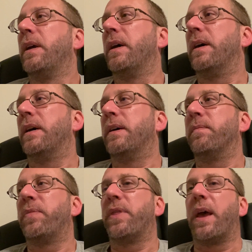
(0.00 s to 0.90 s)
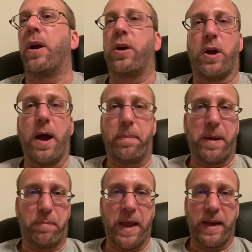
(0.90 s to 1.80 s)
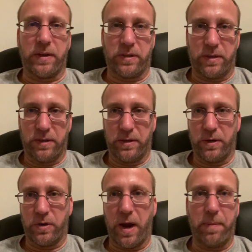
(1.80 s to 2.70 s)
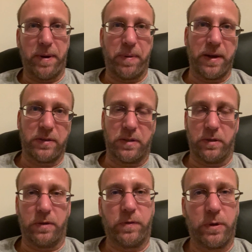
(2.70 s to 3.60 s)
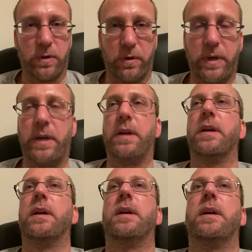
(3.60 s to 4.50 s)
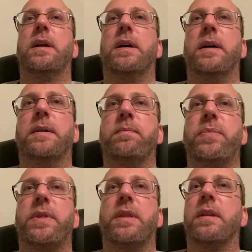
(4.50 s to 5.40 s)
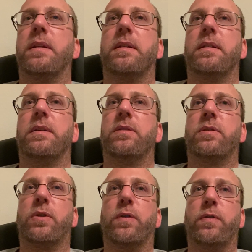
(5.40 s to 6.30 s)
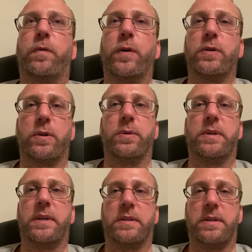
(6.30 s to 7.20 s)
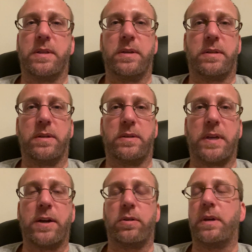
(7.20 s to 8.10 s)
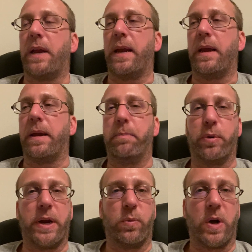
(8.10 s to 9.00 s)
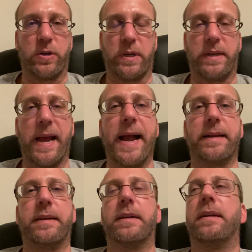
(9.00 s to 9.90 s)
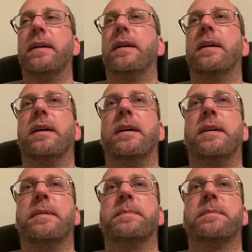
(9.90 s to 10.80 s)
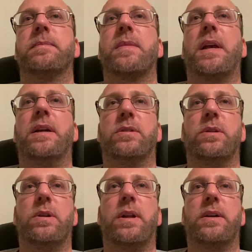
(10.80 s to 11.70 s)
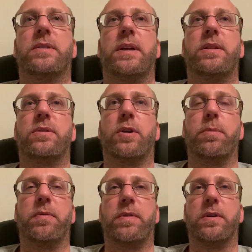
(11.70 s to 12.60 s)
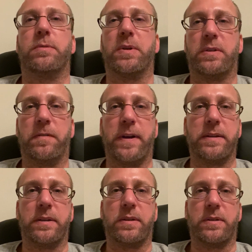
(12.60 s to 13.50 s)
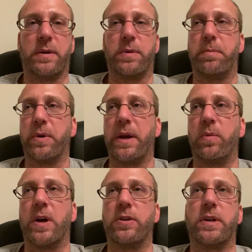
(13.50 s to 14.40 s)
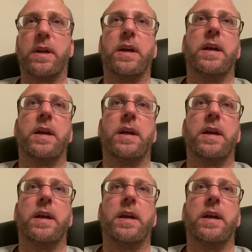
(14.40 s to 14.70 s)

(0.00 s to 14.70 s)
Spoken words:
that are copy paste. Copy paste this if you agree. So the first clue is this is actually a brainwashing tactic. And it's a little outside the scope of this, but suffice it to say, with the brainwashing,